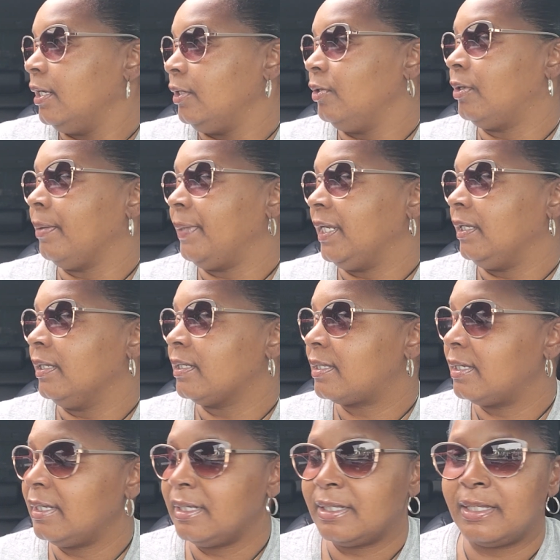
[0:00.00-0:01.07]
You could be
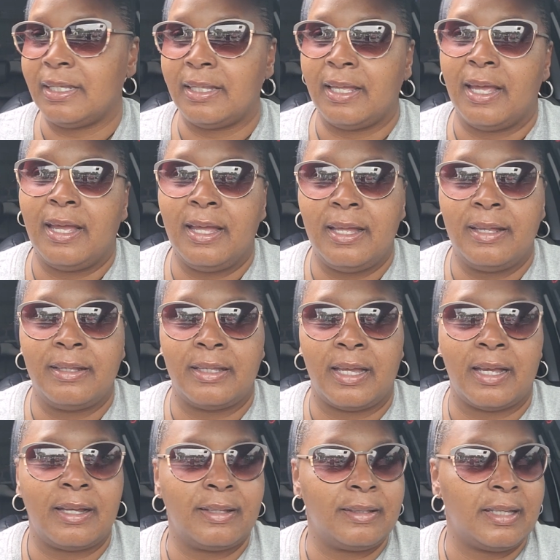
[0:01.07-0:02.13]
listening to
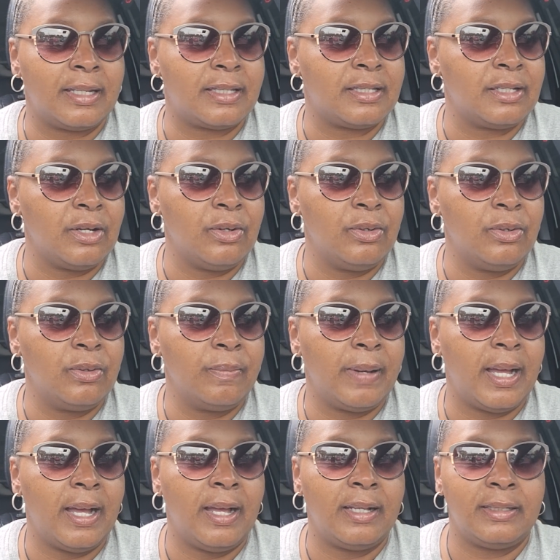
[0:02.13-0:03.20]
that song
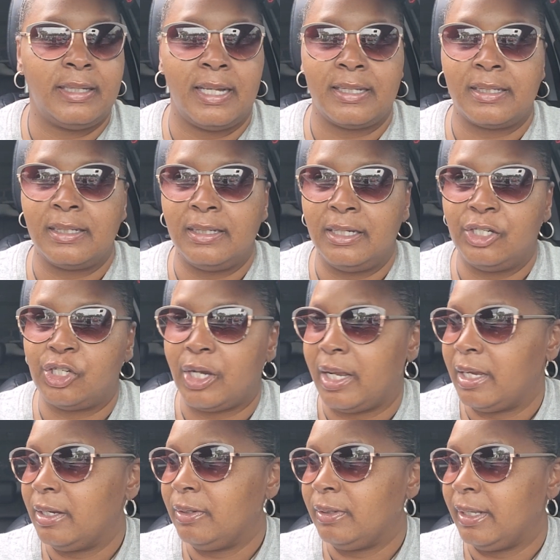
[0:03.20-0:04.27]
by Destiny
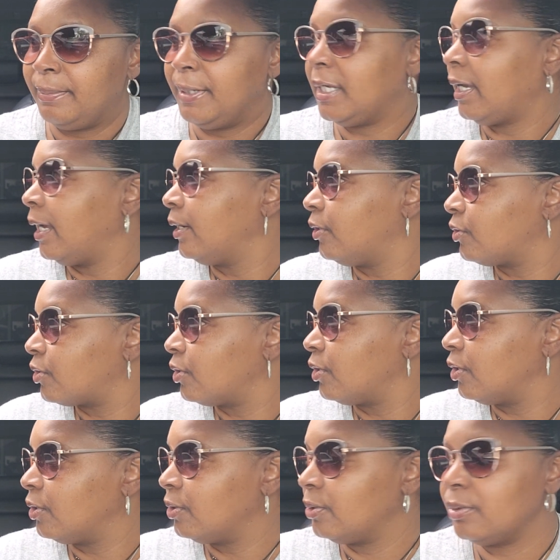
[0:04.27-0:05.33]
Child, Let Me Cater to
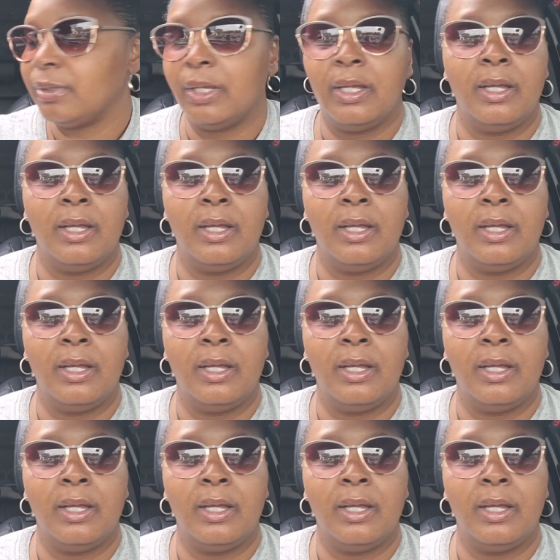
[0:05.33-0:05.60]
You.